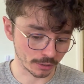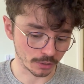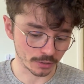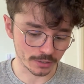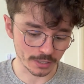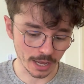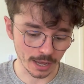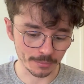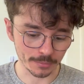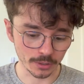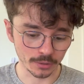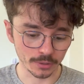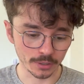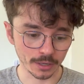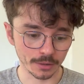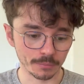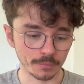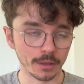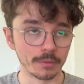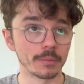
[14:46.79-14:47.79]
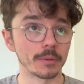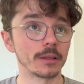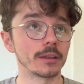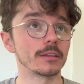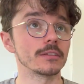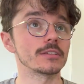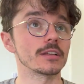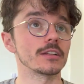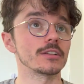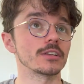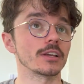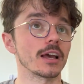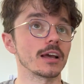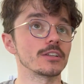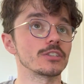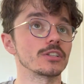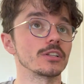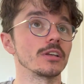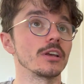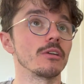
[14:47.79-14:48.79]
good time doing it. I bet oh, I'm sure.
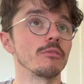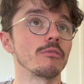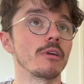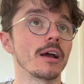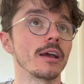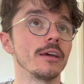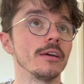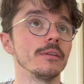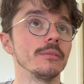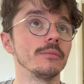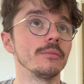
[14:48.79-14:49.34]
Actually a riot.